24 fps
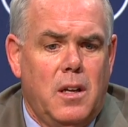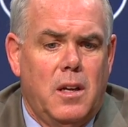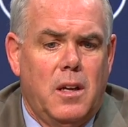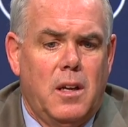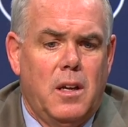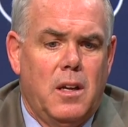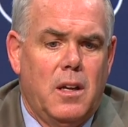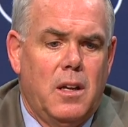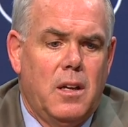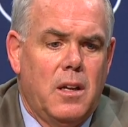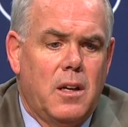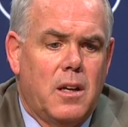
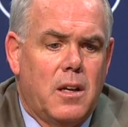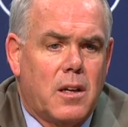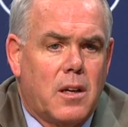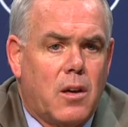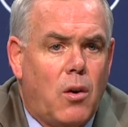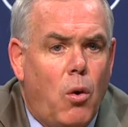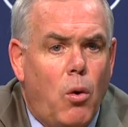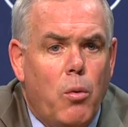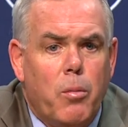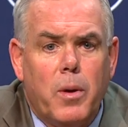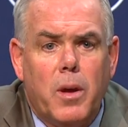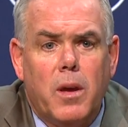and
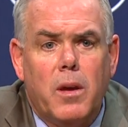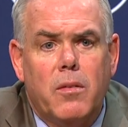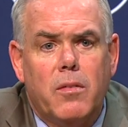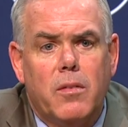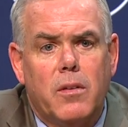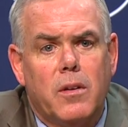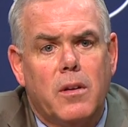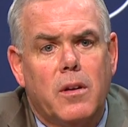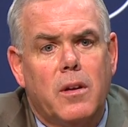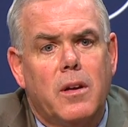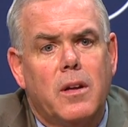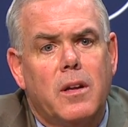Colby
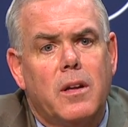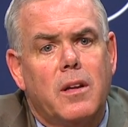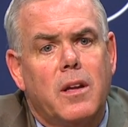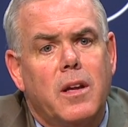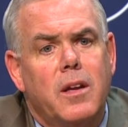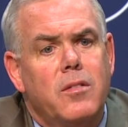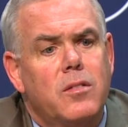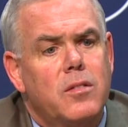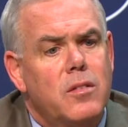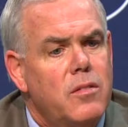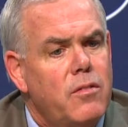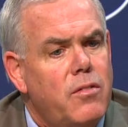uh,
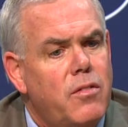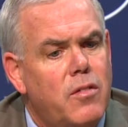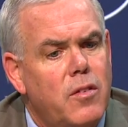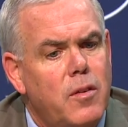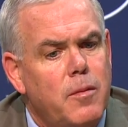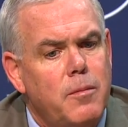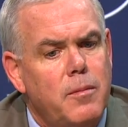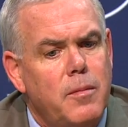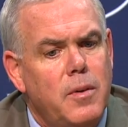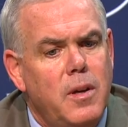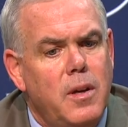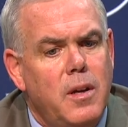Leifson
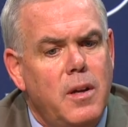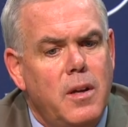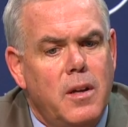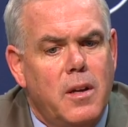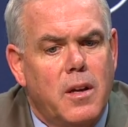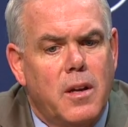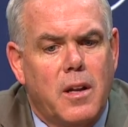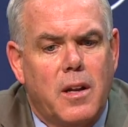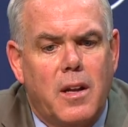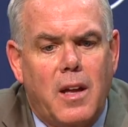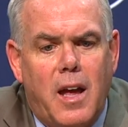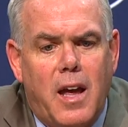from
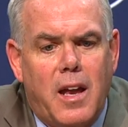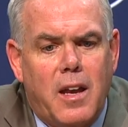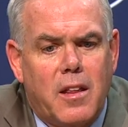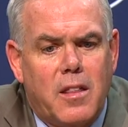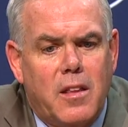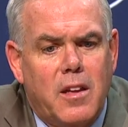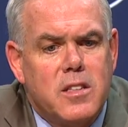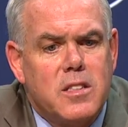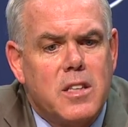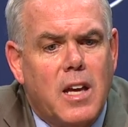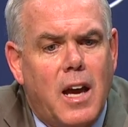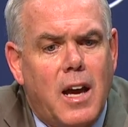Atlanta.
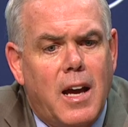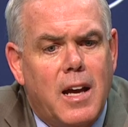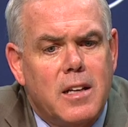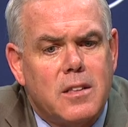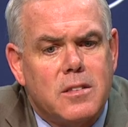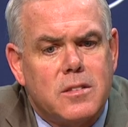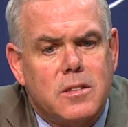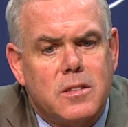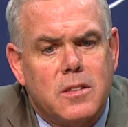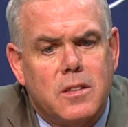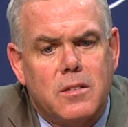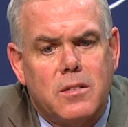These
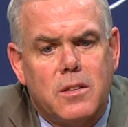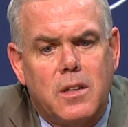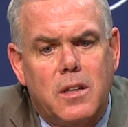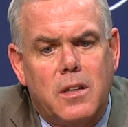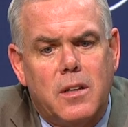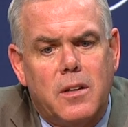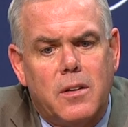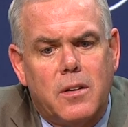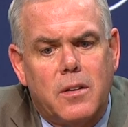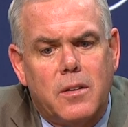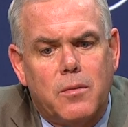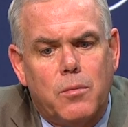guys
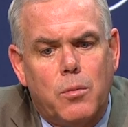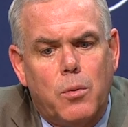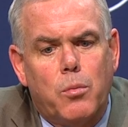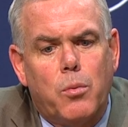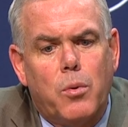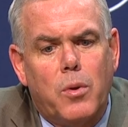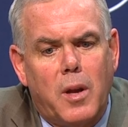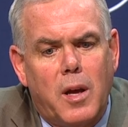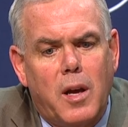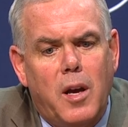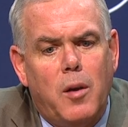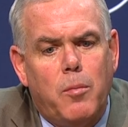will
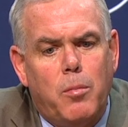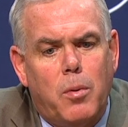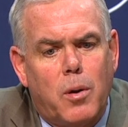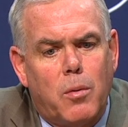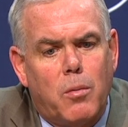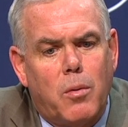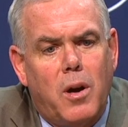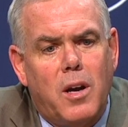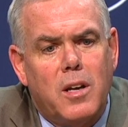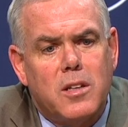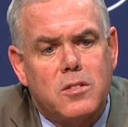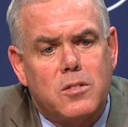really help our
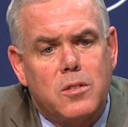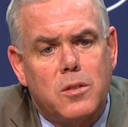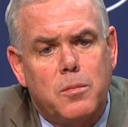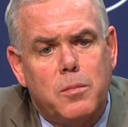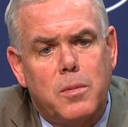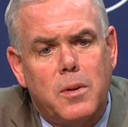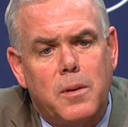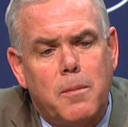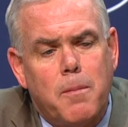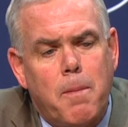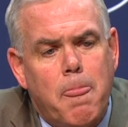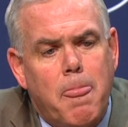roster,
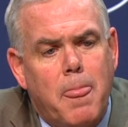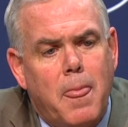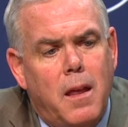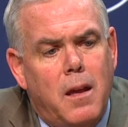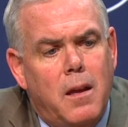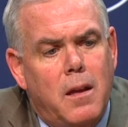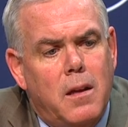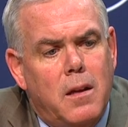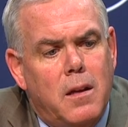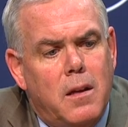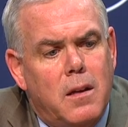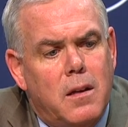but.
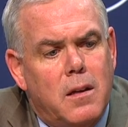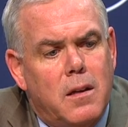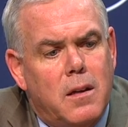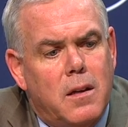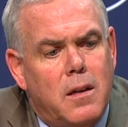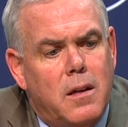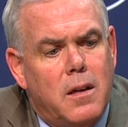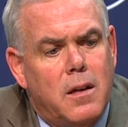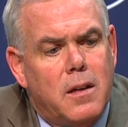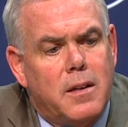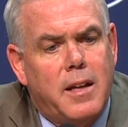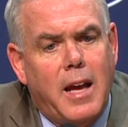
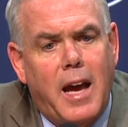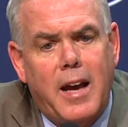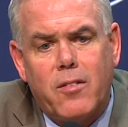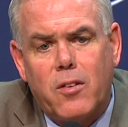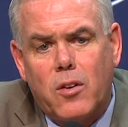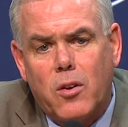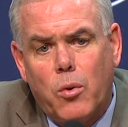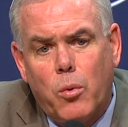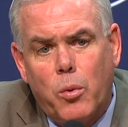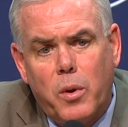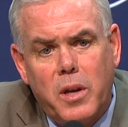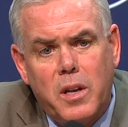Uh,
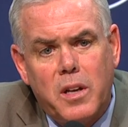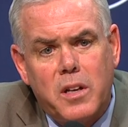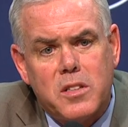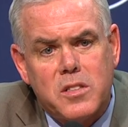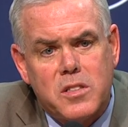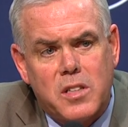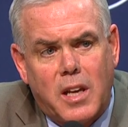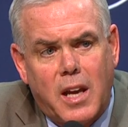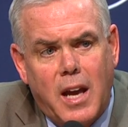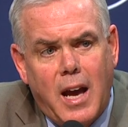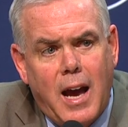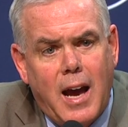Davin Guinn is
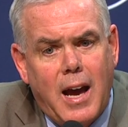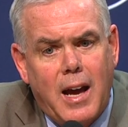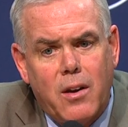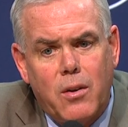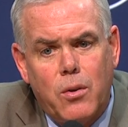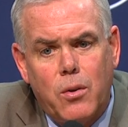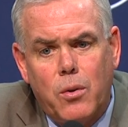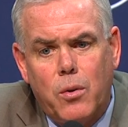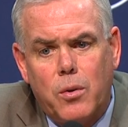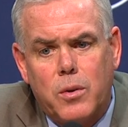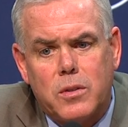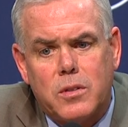a guy
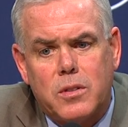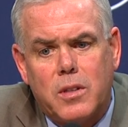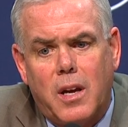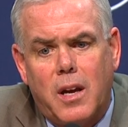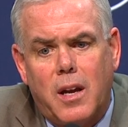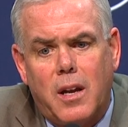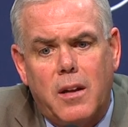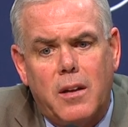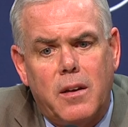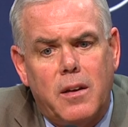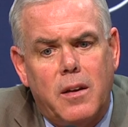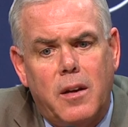who has
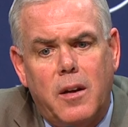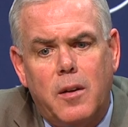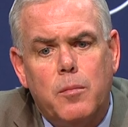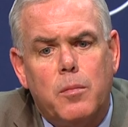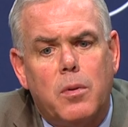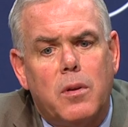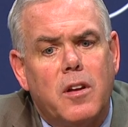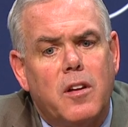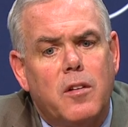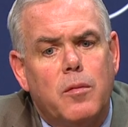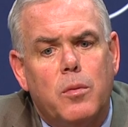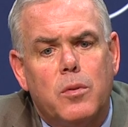had an
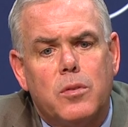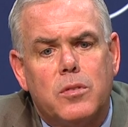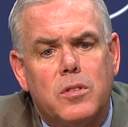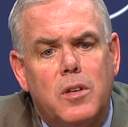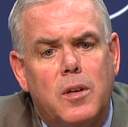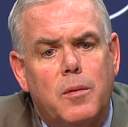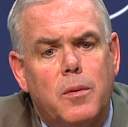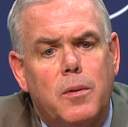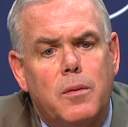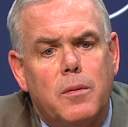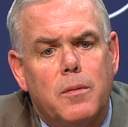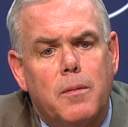unbelievable
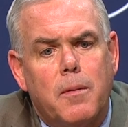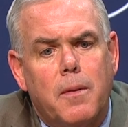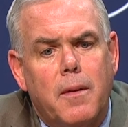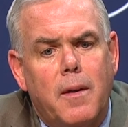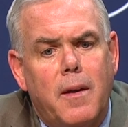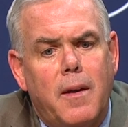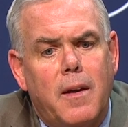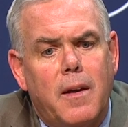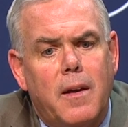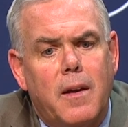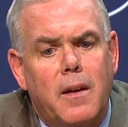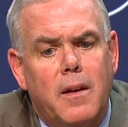summer,
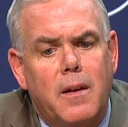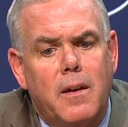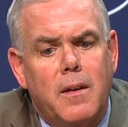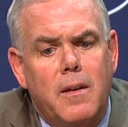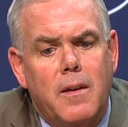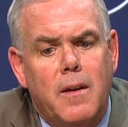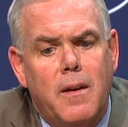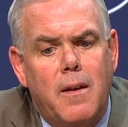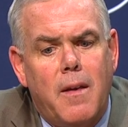and